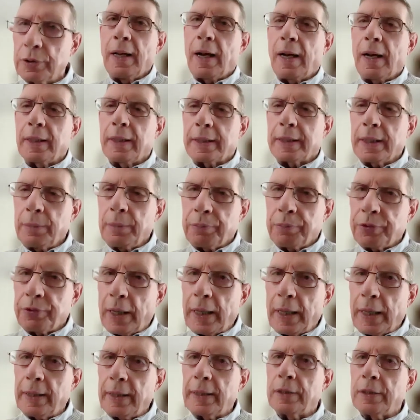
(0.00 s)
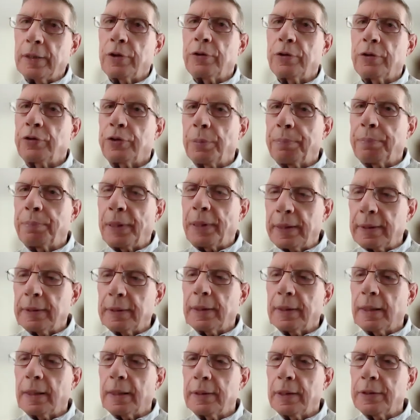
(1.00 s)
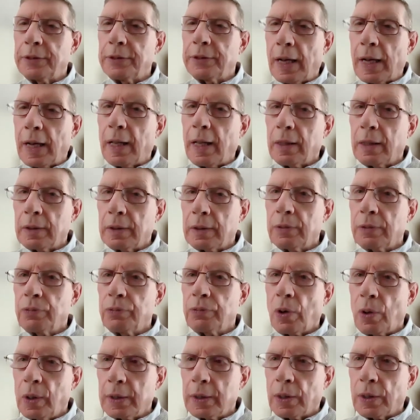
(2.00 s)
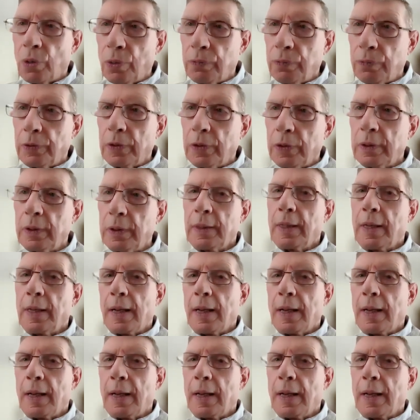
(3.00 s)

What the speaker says: I keep saying it's dependent on the dollar rolling over.